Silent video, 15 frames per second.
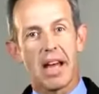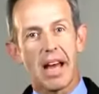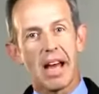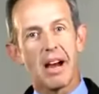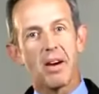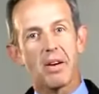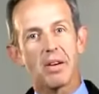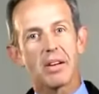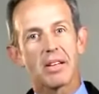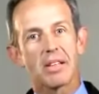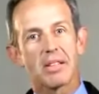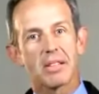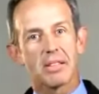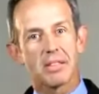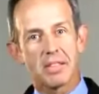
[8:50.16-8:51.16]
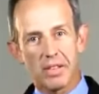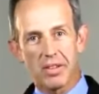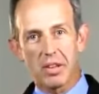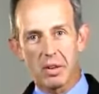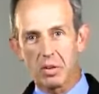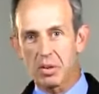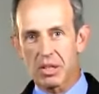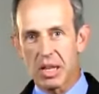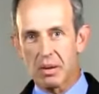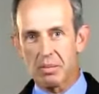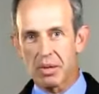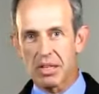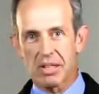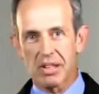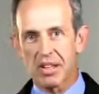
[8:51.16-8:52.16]
How difficult would
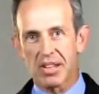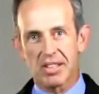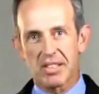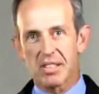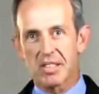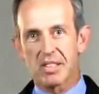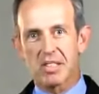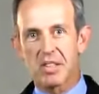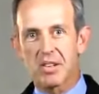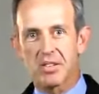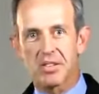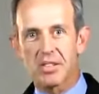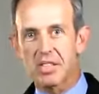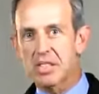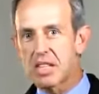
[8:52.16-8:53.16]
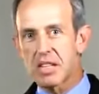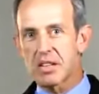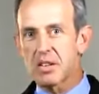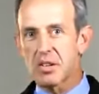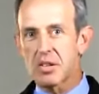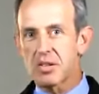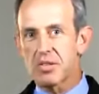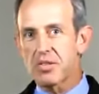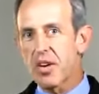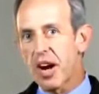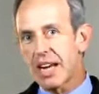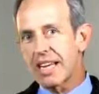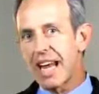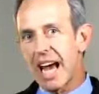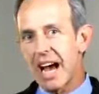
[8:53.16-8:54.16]
that be to sort of see or
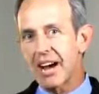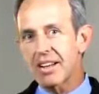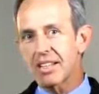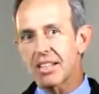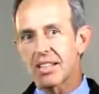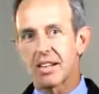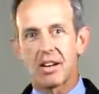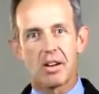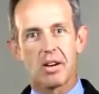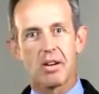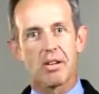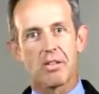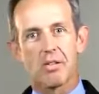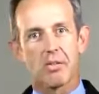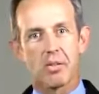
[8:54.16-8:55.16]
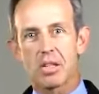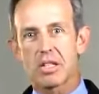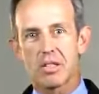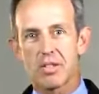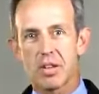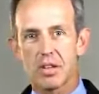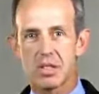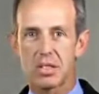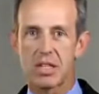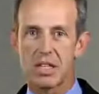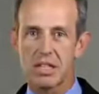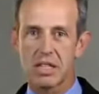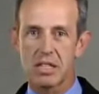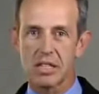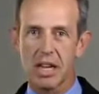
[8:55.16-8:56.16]
find out which of those
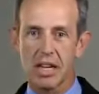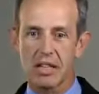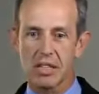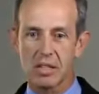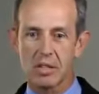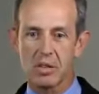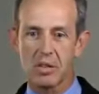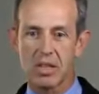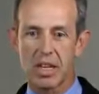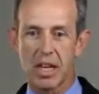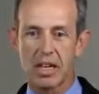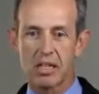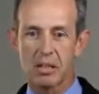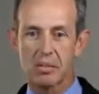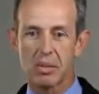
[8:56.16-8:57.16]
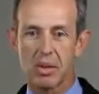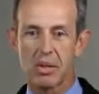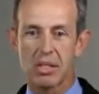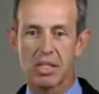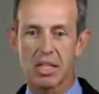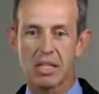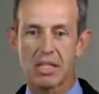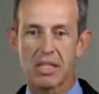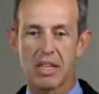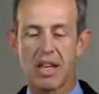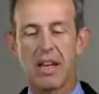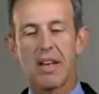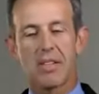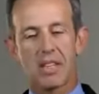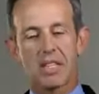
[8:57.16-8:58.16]
genes is changing during the aging process?
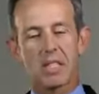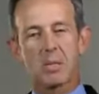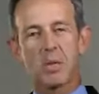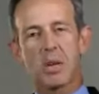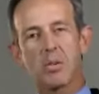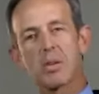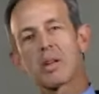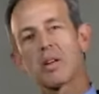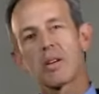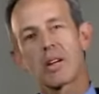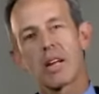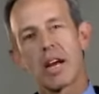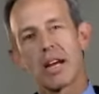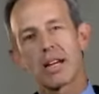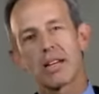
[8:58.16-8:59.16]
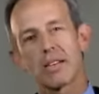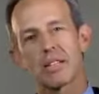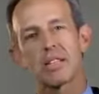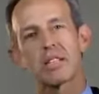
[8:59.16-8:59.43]
This is what it would look like,